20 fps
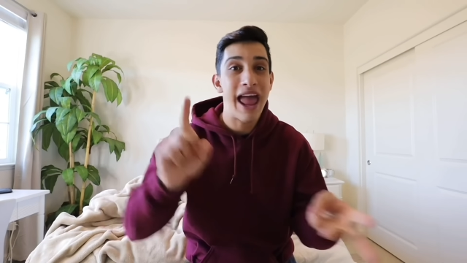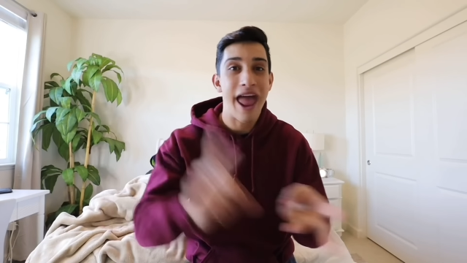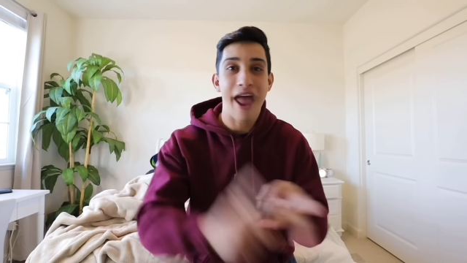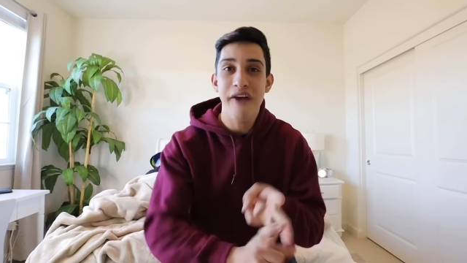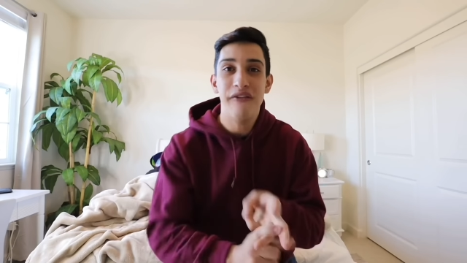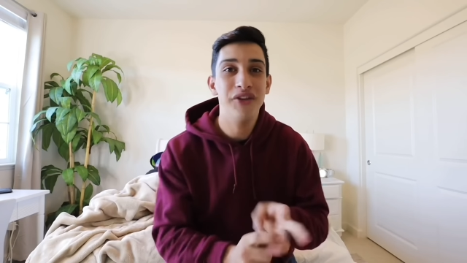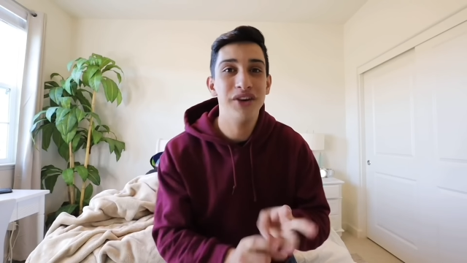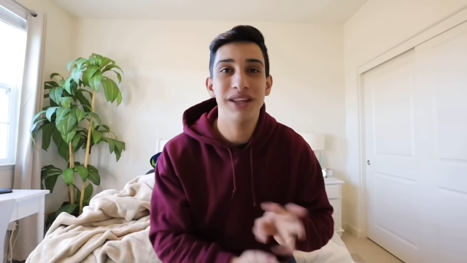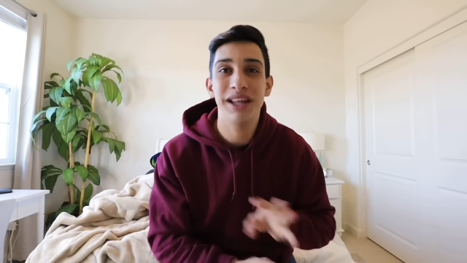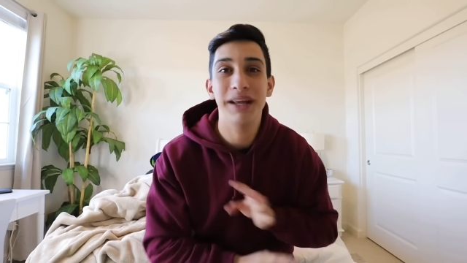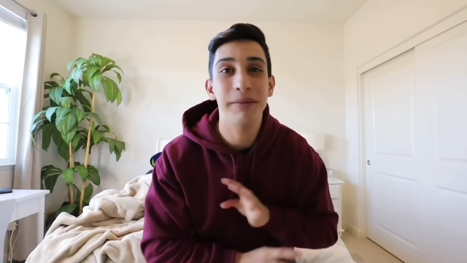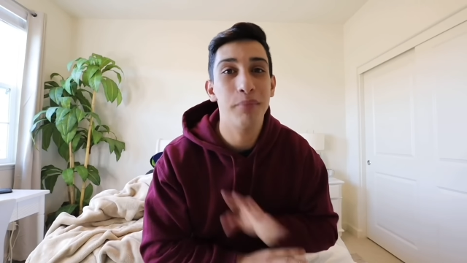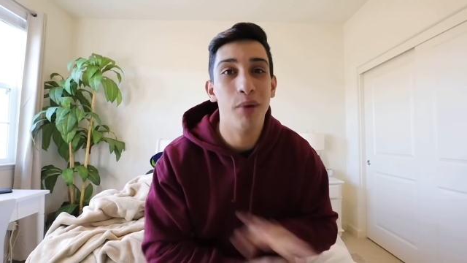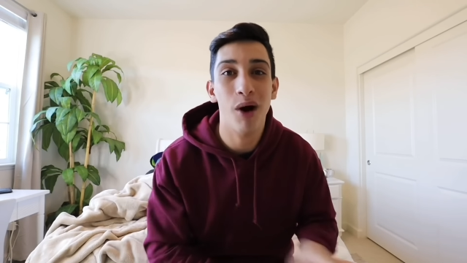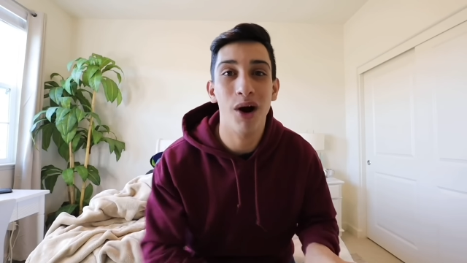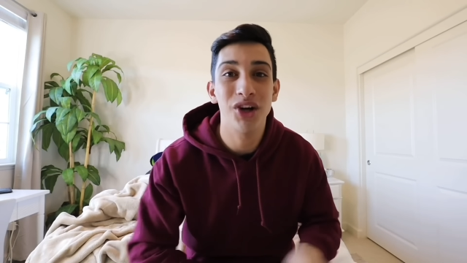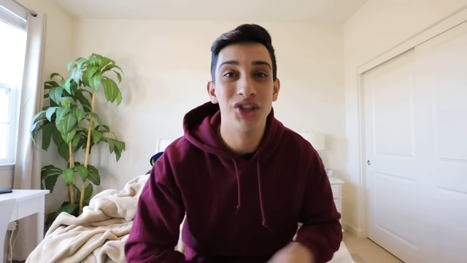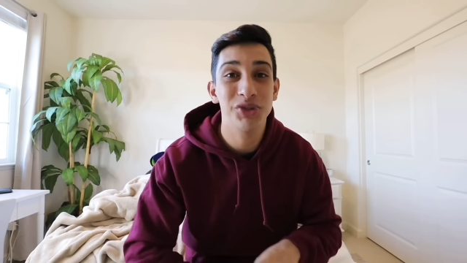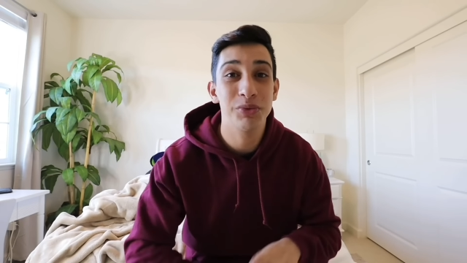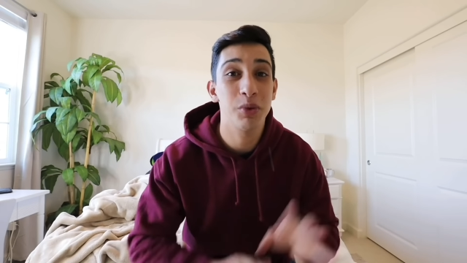everything
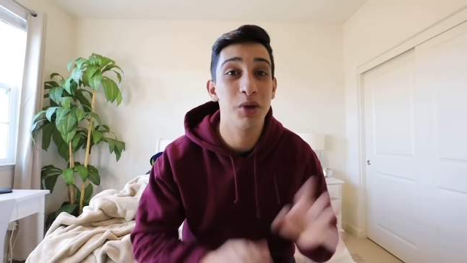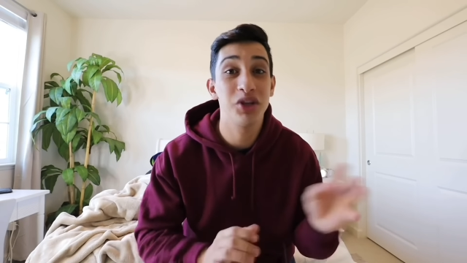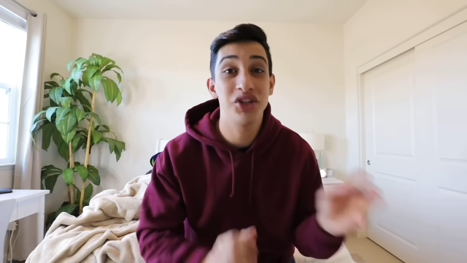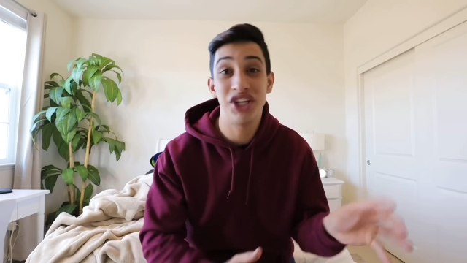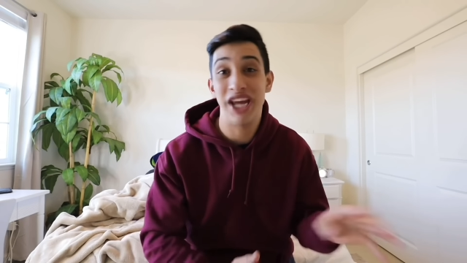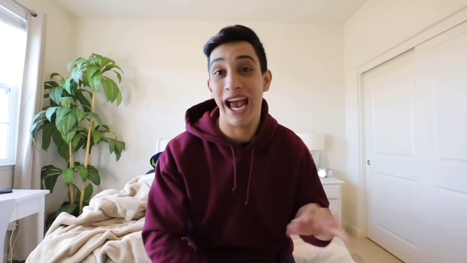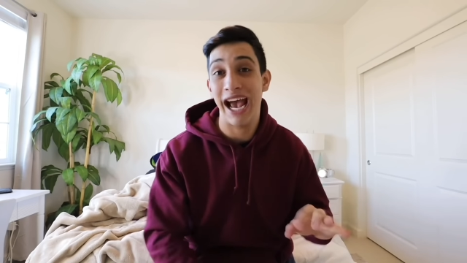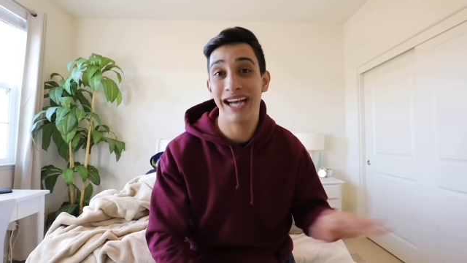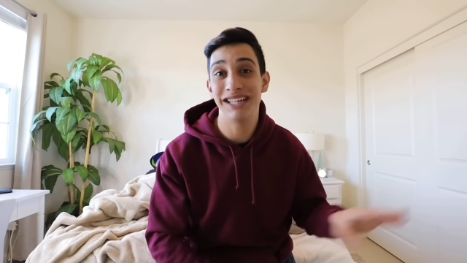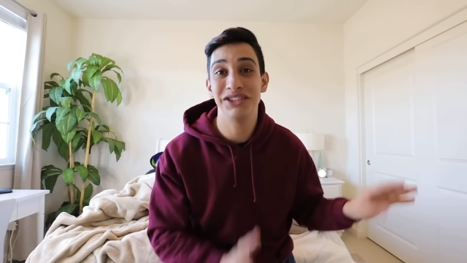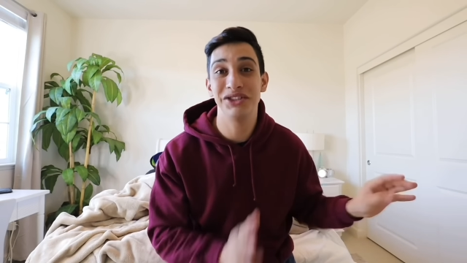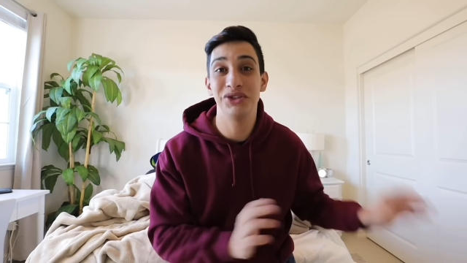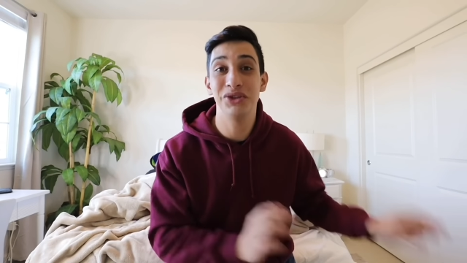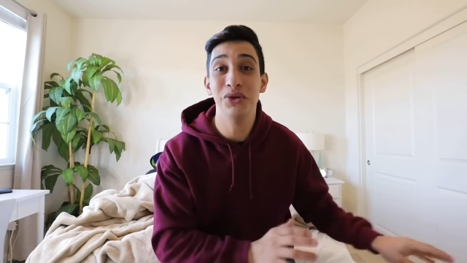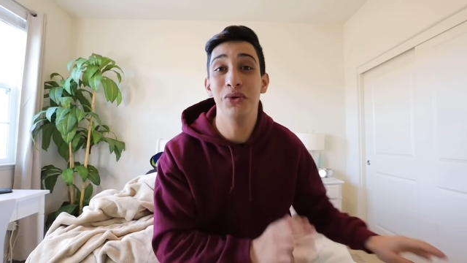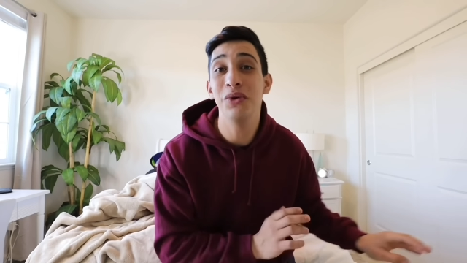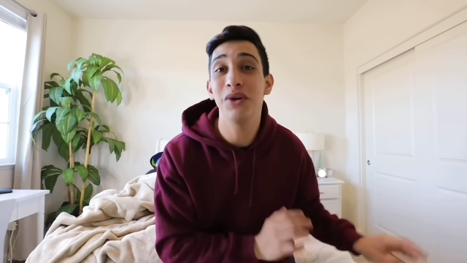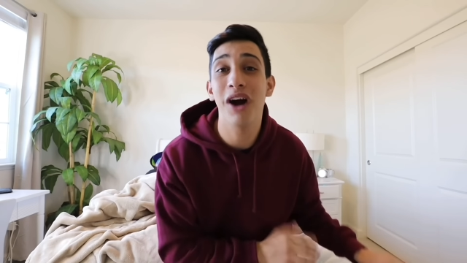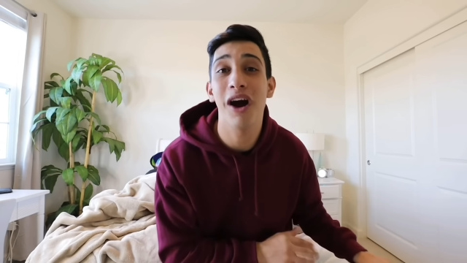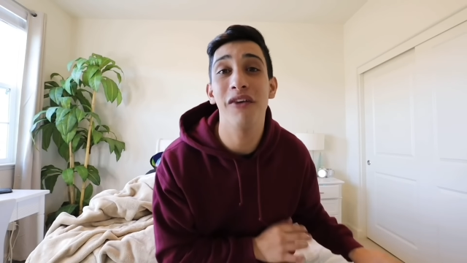possible that she has
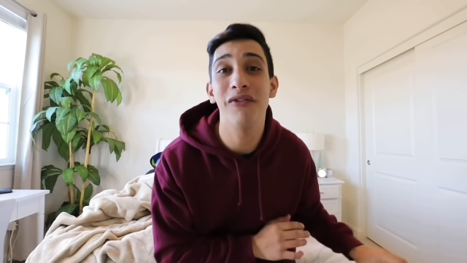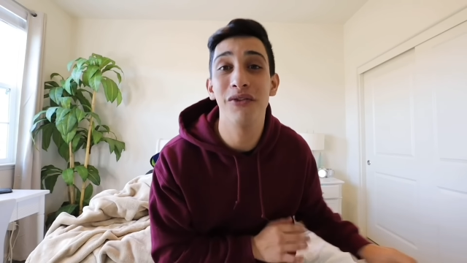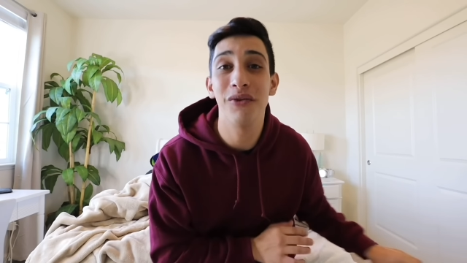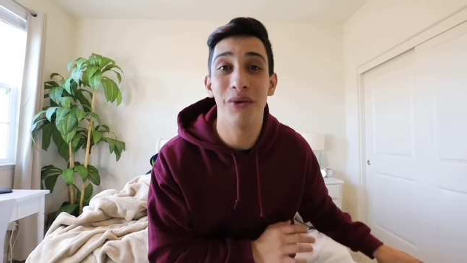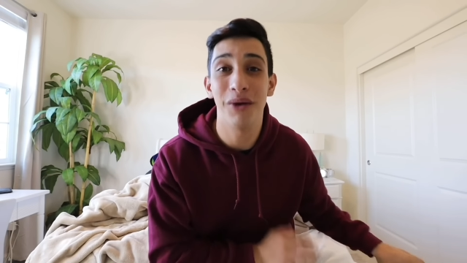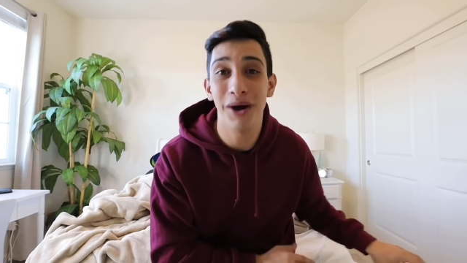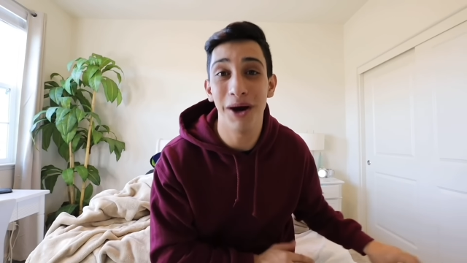to cover